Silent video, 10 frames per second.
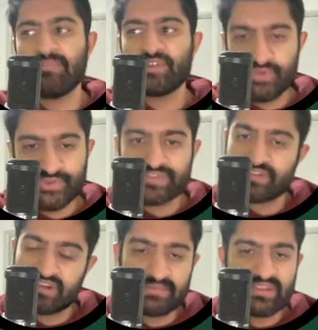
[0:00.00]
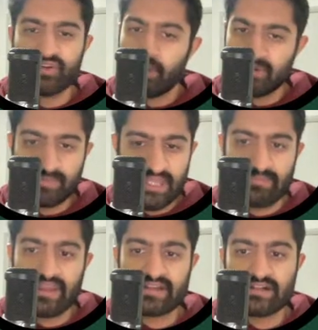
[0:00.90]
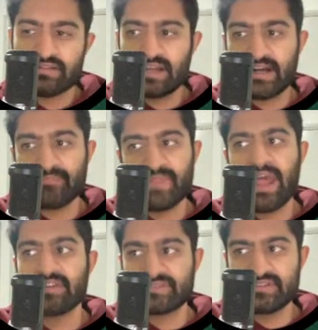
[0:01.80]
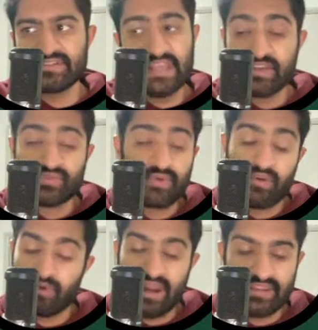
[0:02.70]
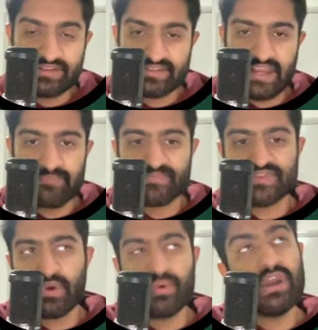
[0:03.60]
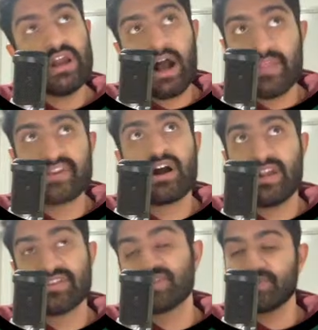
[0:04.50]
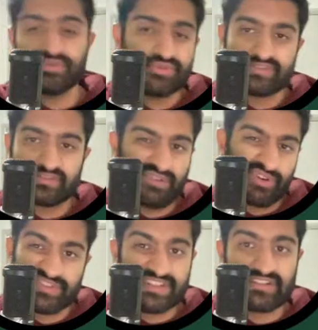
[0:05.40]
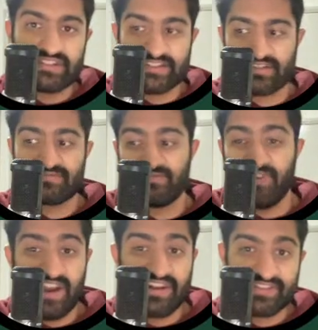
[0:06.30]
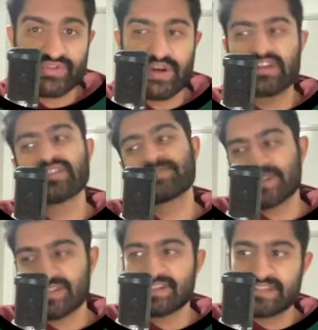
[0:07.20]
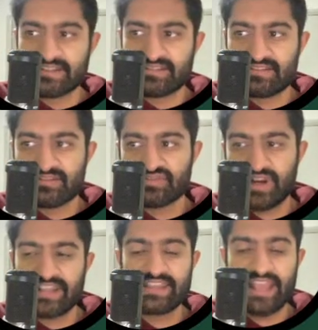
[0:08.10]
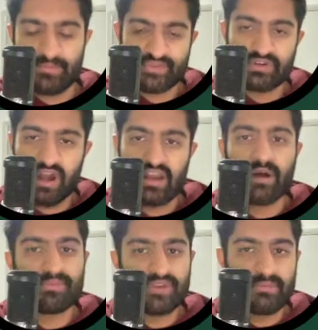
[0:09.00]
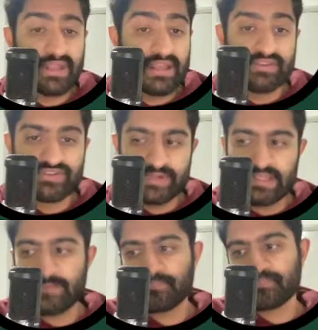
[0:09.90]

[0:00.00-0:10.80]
Hughes is going to be the dominant playmaker, and yeah, he could run riot in this game. So I think Hines to Hughes, honestly, is fine as a trade-in, especially to try to capture a high upside player this week.